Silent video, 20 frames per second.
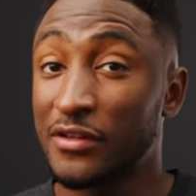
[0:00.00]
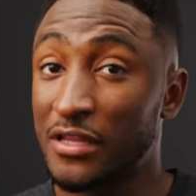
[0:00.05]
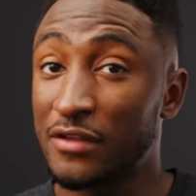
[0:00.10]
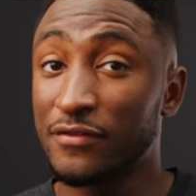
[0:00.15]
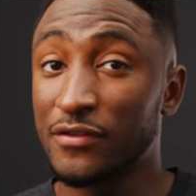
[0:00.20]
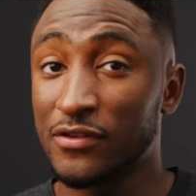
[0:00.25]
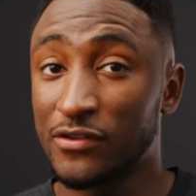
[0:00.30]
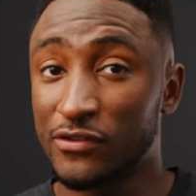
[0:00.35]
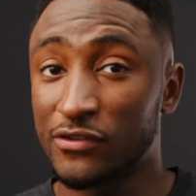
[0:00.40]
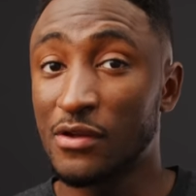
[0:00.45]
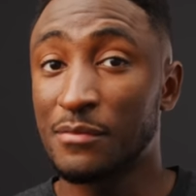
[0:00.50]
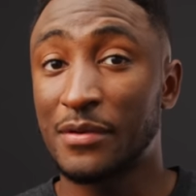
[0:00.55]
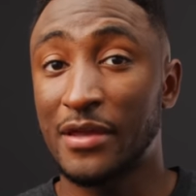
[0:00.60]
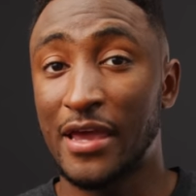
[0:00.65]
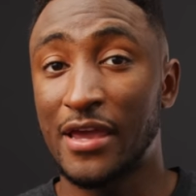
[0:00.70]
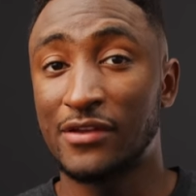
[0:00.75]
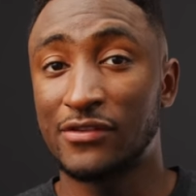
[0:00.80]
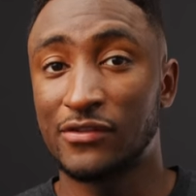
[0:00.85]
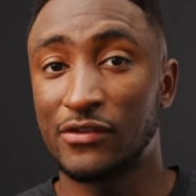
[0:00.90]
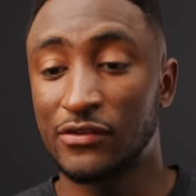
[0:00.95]
even some
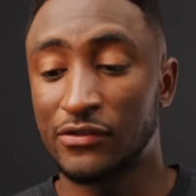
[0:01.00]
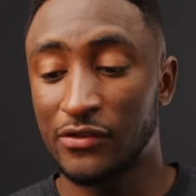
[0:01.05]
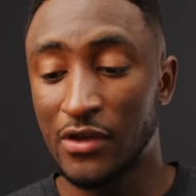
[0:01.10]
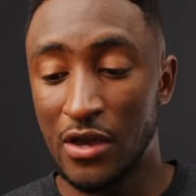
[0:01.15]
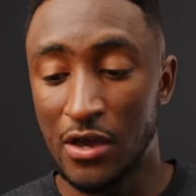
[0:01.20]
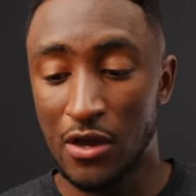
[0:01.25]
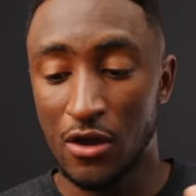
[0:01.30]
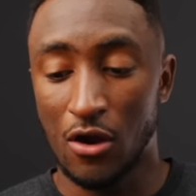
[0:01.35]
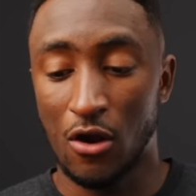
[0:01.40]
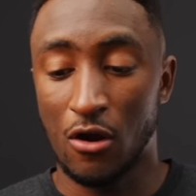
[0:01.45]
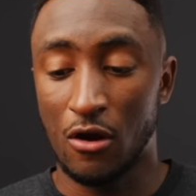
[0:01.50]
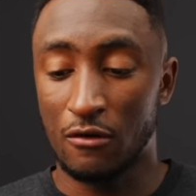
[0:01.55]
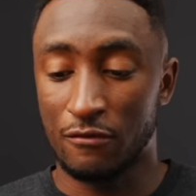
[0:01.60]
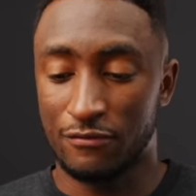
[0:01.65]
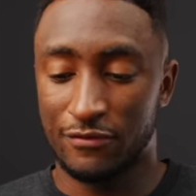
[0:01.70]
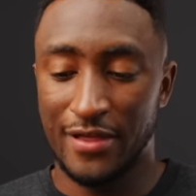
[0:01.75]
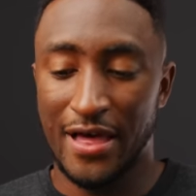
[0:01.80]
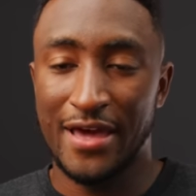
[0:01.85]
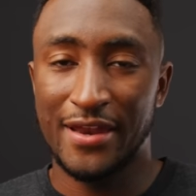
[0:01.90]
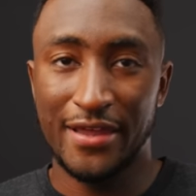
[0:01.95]
cases are
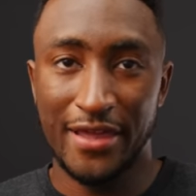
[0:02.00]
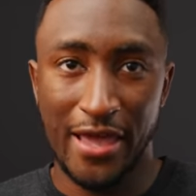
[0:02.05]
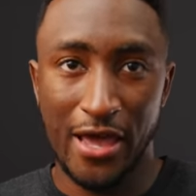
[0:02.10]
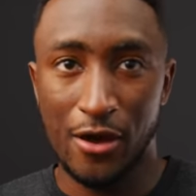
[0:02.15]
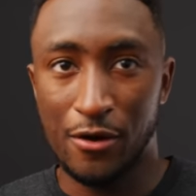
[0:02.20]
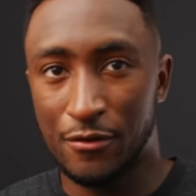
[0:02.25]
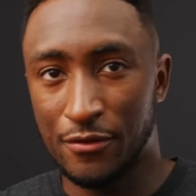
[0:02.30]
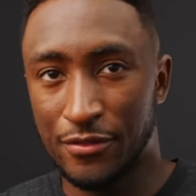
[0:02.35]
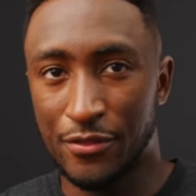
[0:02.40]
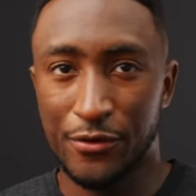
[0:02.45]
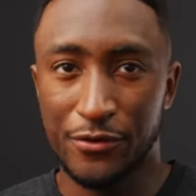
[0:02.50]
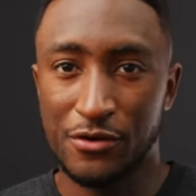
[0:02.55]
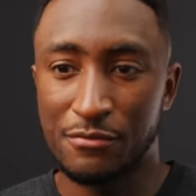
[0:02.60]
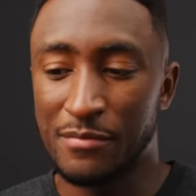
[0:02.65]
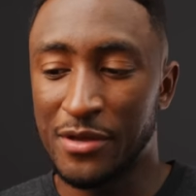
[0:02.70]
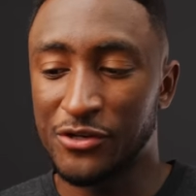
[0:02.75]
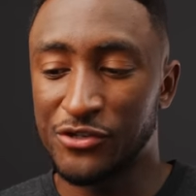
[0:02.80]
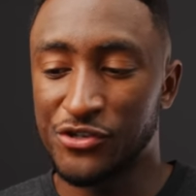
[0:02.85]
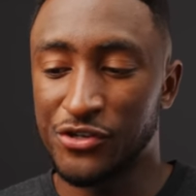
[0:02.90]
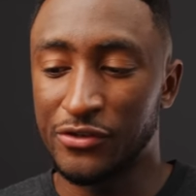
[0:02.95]
flattening out their
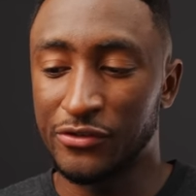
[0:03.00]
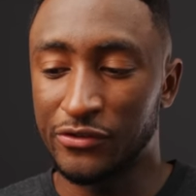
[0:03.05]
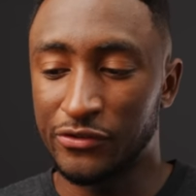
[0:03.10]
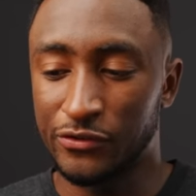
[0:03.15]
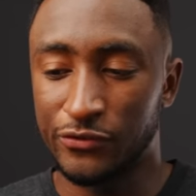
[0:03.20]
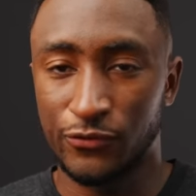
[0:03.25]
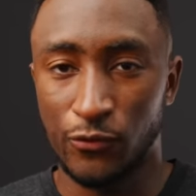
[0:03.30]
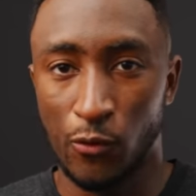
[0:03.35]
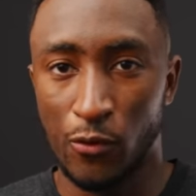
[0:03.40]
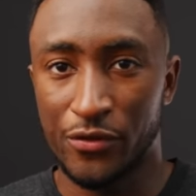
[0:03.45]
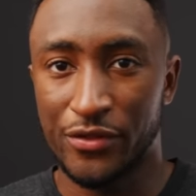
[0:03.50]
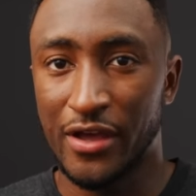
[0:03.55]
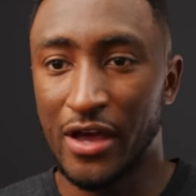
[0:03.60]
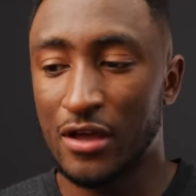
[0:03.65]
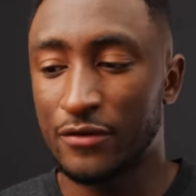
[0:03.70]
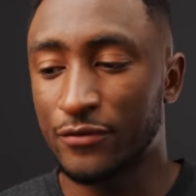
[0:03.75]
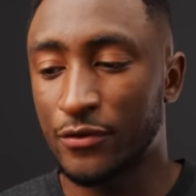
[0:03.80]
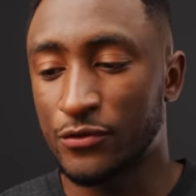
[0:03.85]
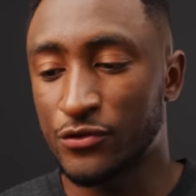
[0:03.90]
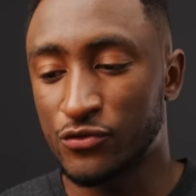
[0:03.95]
dimensions for the
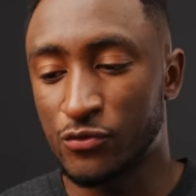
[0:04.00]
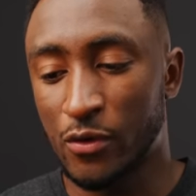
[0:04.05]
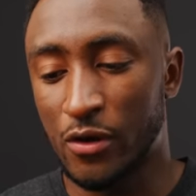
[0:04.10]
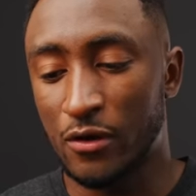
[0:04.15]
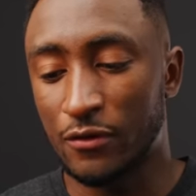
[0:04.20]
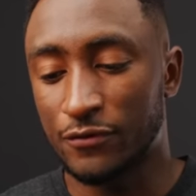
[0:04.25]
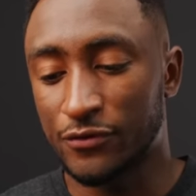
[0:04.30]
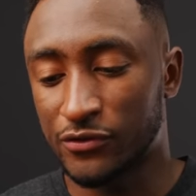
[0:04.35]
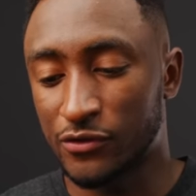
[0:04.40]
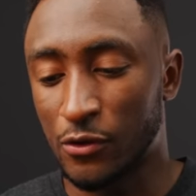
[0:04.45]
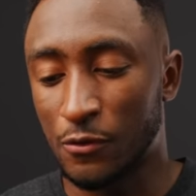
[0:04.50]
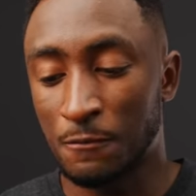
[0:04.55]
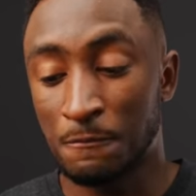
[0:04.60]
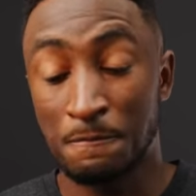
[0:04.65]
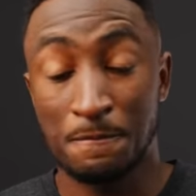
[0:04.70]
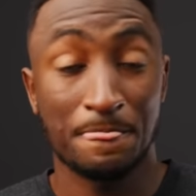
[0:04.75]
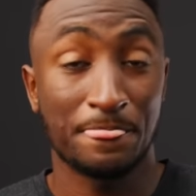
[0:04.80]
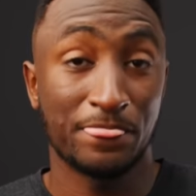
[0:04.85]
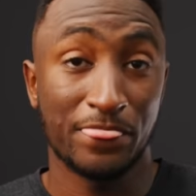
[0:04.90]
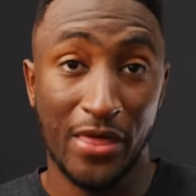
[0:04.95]
iPhone 12. So
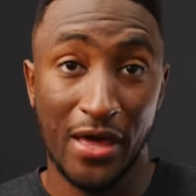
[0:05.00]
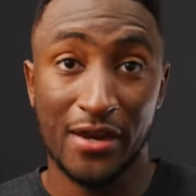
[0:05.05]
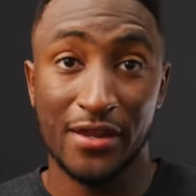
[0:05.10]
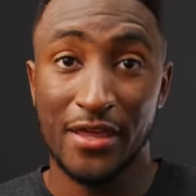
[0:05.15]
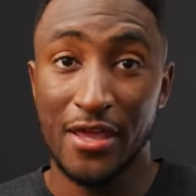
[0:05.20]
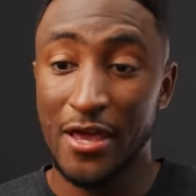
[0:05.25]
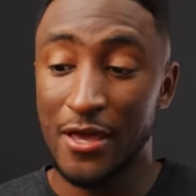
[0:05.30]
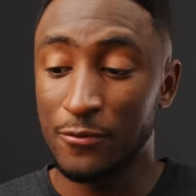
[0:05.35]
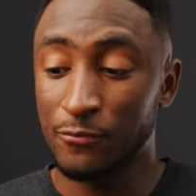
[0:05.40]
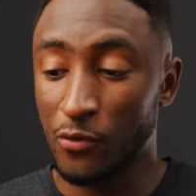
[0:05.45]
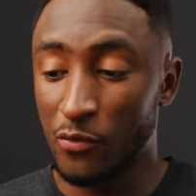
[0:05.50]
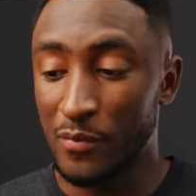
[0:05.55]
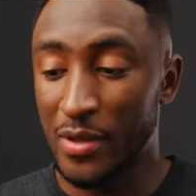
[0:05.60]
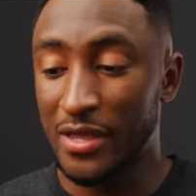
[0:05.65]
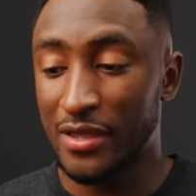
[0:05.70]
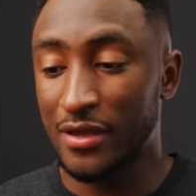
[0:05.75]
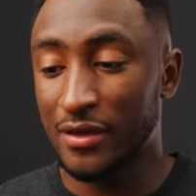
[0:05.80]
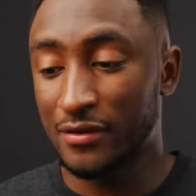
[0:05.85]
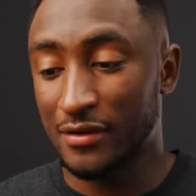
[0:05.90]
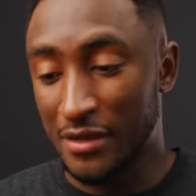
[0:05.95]
that again will
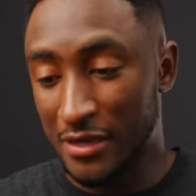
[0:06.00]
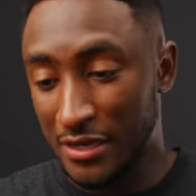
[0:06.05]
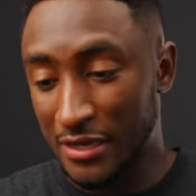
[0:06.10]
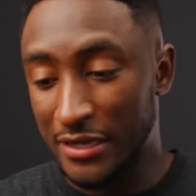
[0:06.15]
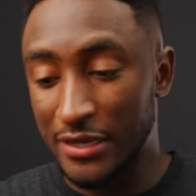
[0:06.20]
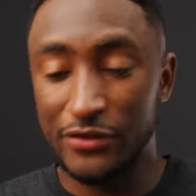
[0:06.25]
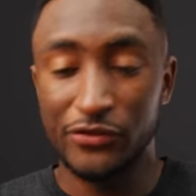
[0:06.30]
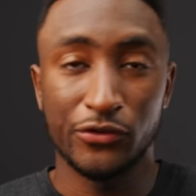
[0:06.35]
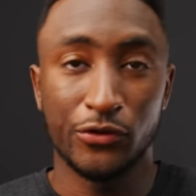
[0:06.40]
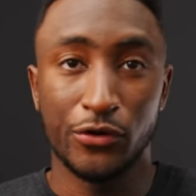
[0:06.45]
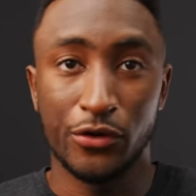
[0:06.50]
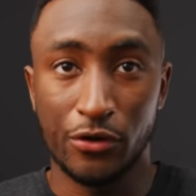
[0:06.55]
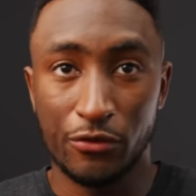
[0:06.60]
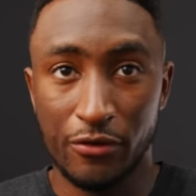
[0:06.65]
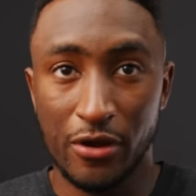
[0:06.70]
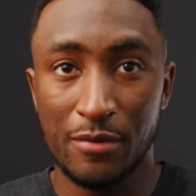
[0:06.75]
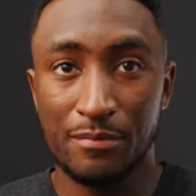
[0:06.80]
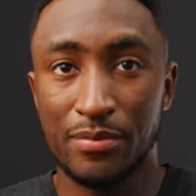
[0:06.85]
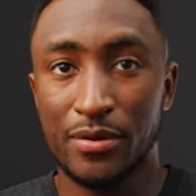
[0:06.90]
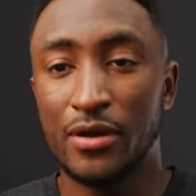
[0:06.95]
make it easier to
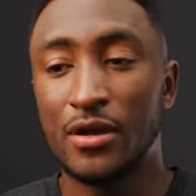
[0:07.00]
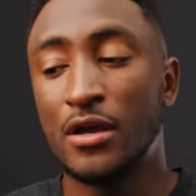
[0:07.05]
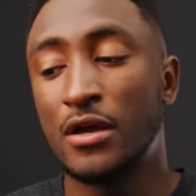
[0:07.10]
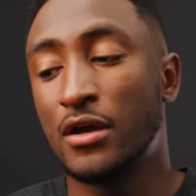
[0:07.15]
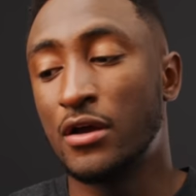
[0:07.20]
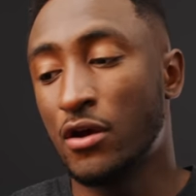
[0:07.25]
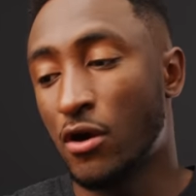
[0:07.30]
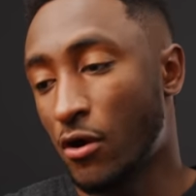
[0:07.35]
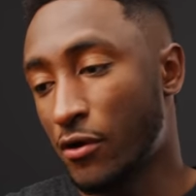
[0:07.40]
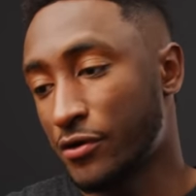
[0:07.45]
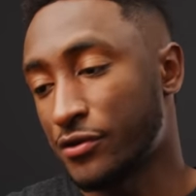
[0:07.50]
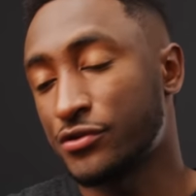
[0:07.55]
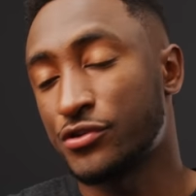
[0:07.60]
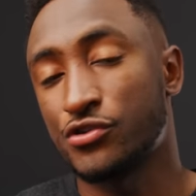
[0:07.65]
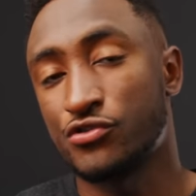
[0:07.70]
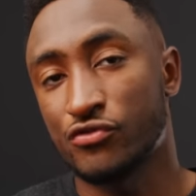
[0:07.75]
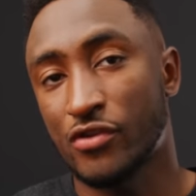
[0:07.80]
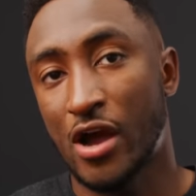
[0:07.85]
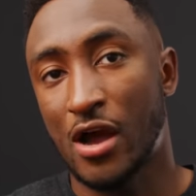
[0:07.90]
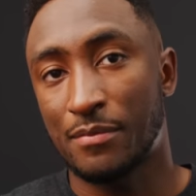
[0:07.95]
grip, harder to
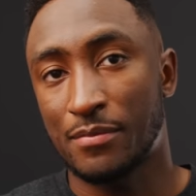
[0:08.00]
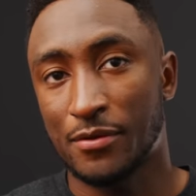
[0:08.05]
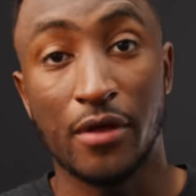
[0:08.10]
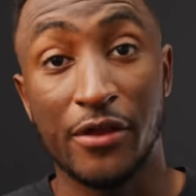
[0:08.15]
drop.